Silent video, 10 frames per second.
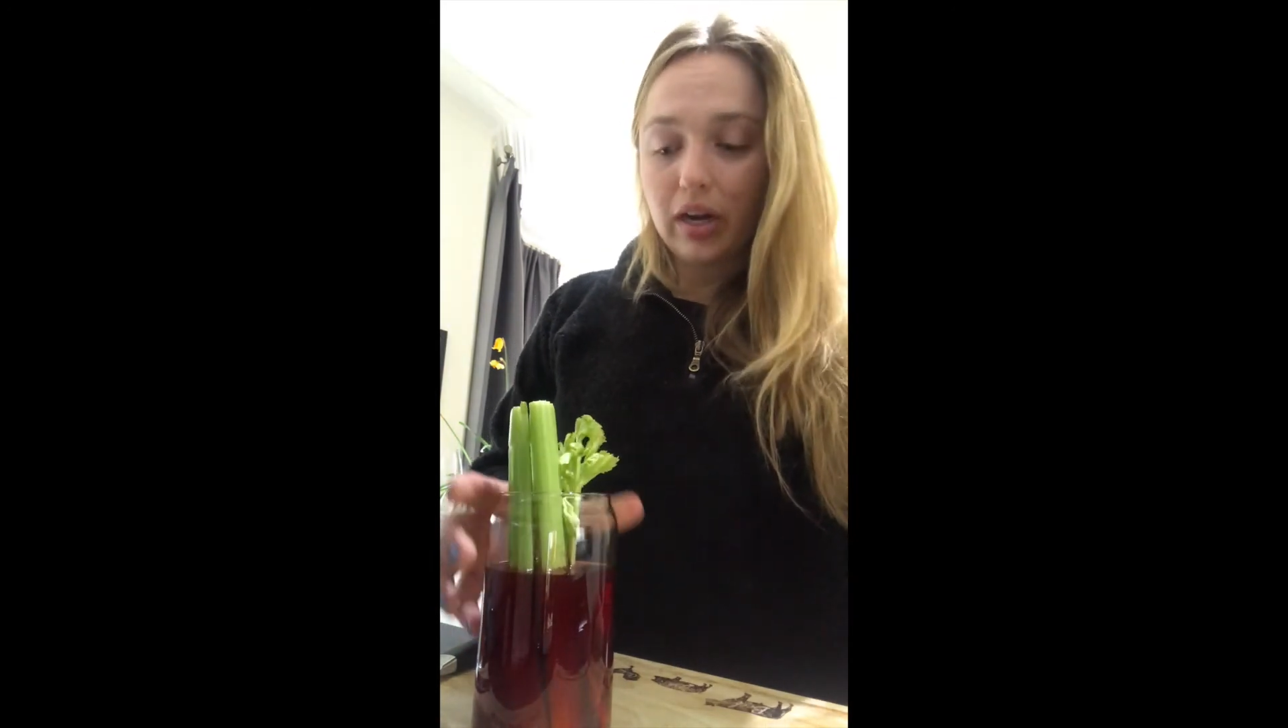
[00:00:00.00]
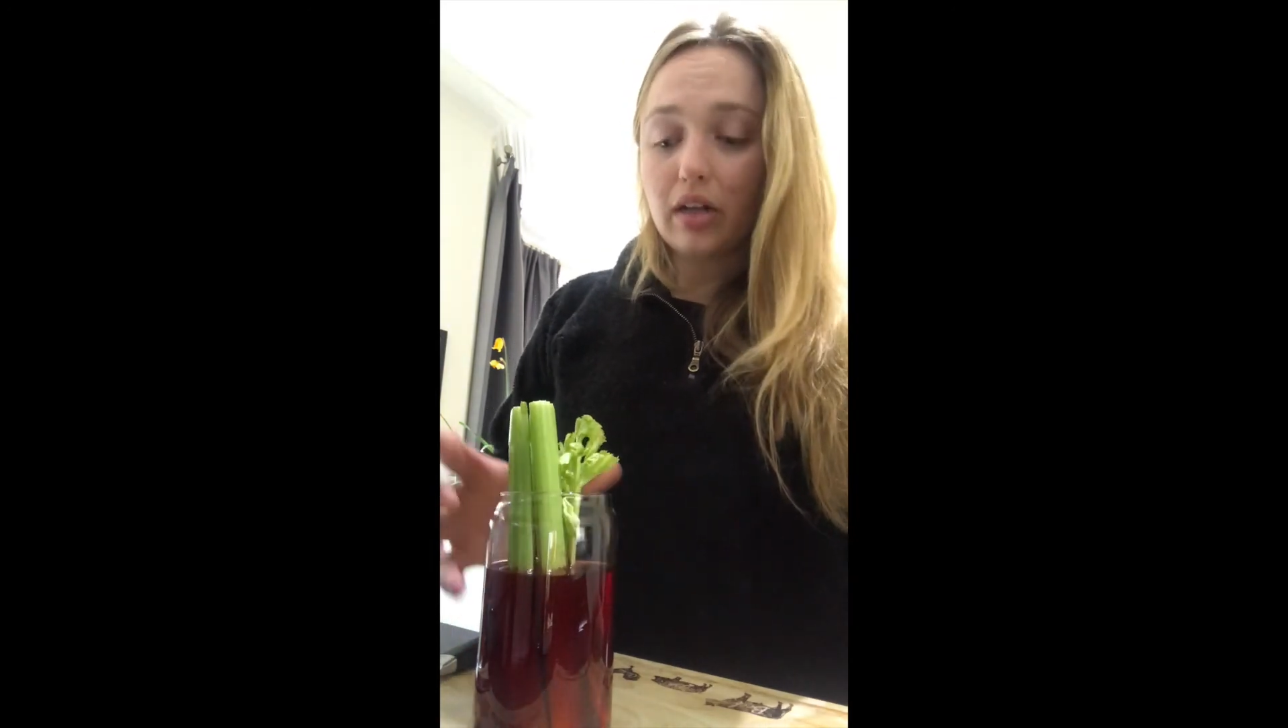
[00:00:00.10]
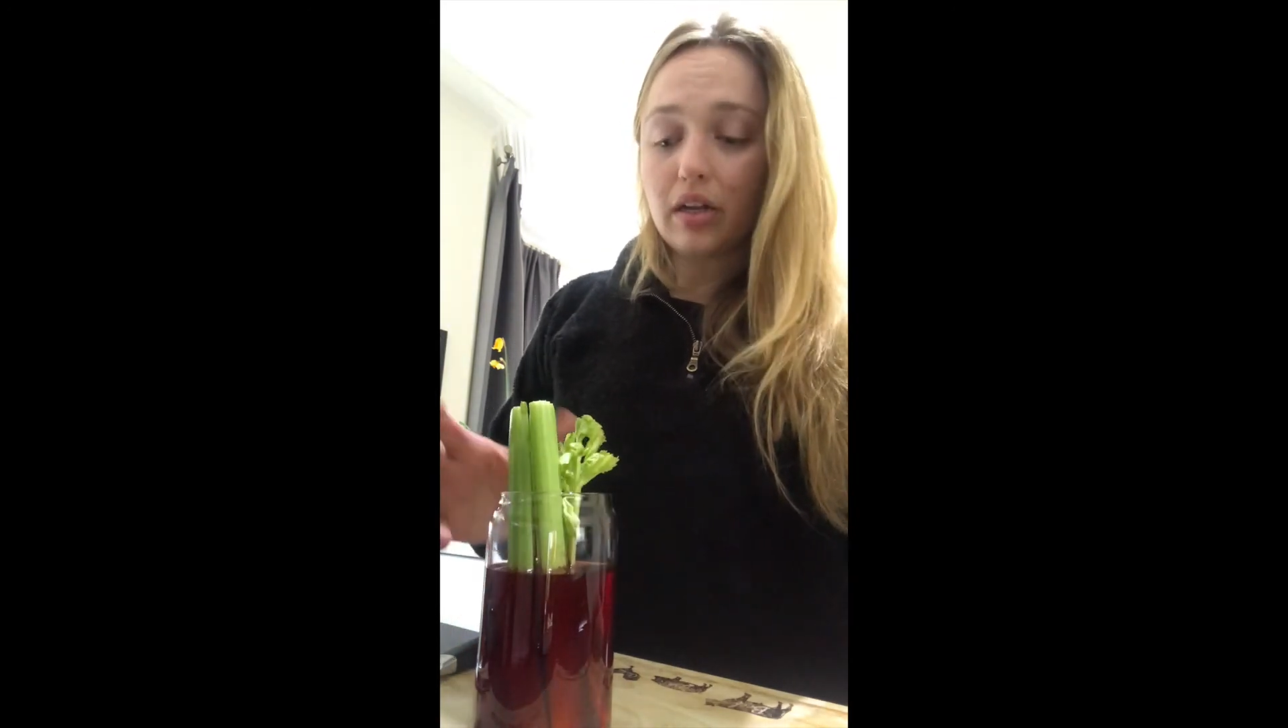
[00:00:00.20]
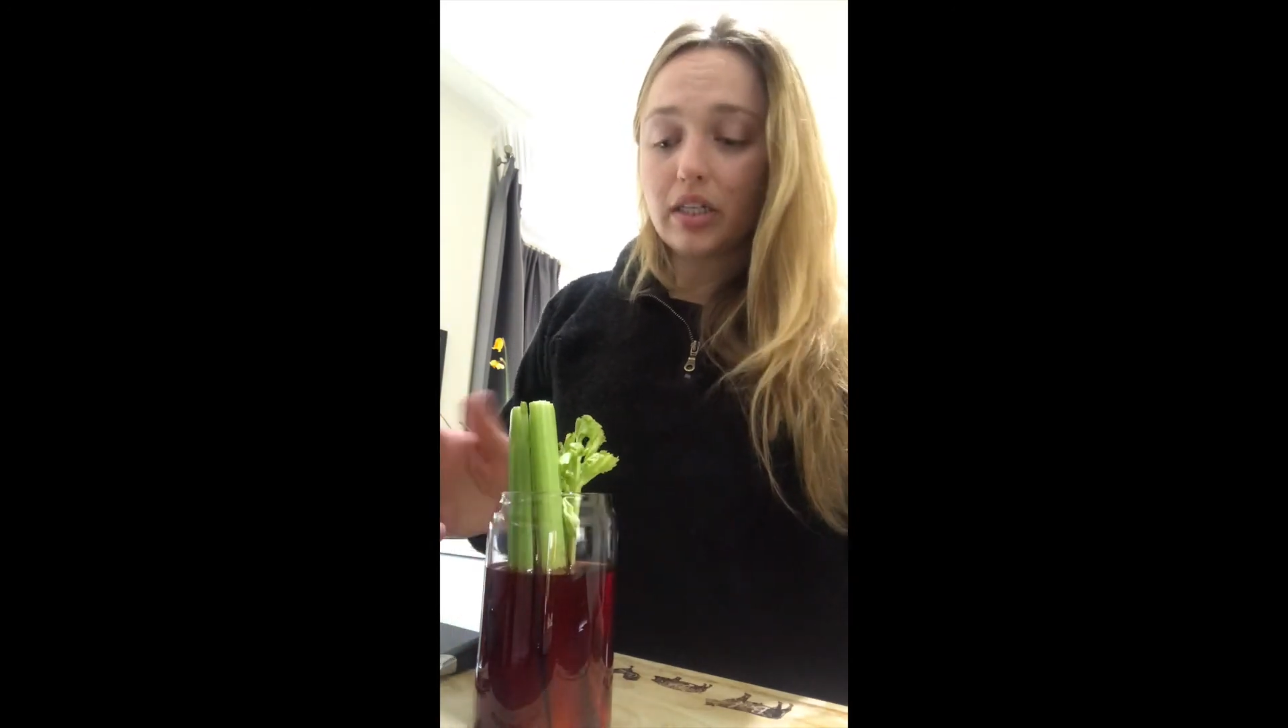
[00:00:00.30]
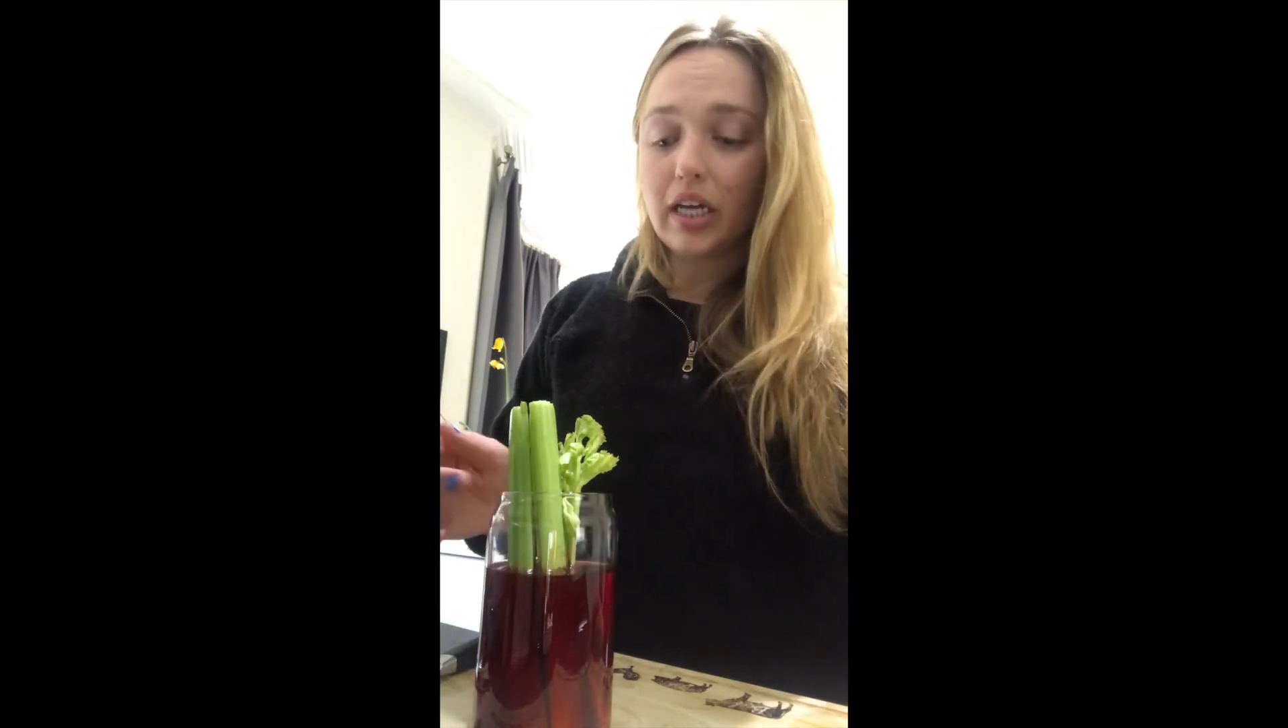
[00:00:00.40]
a
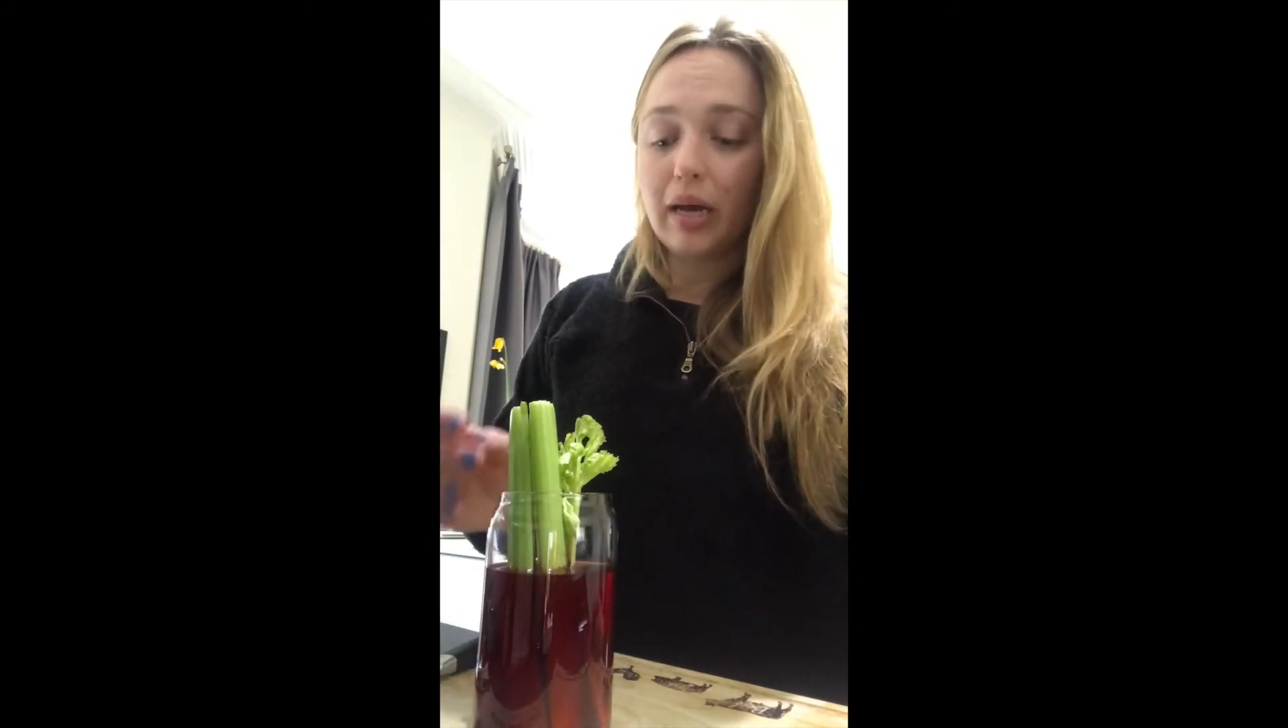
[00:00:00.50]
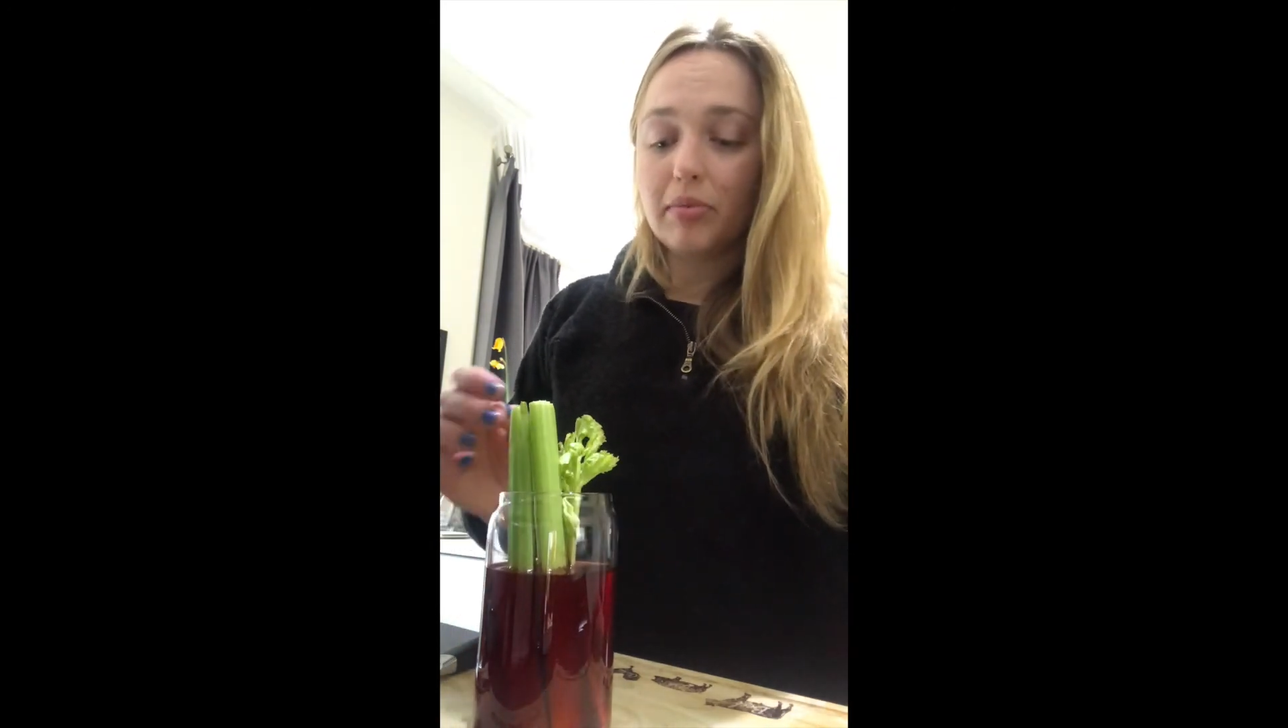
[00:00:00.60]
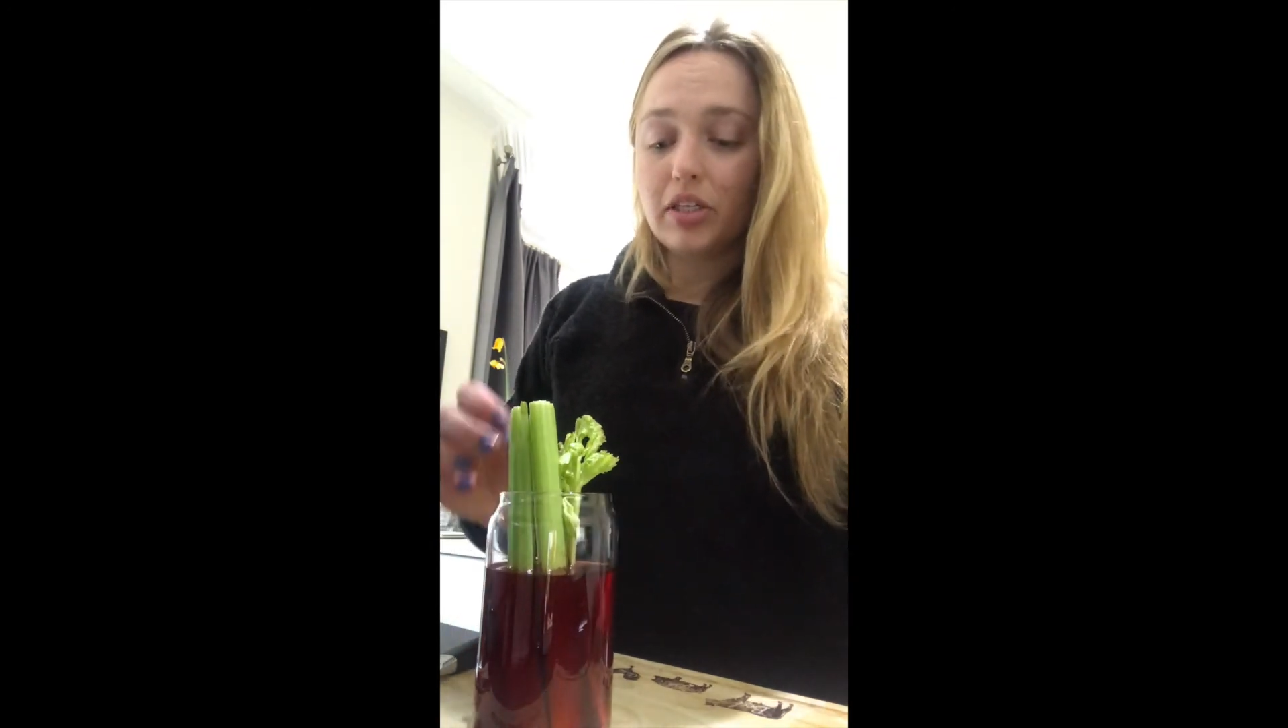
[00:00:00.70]
lot of time to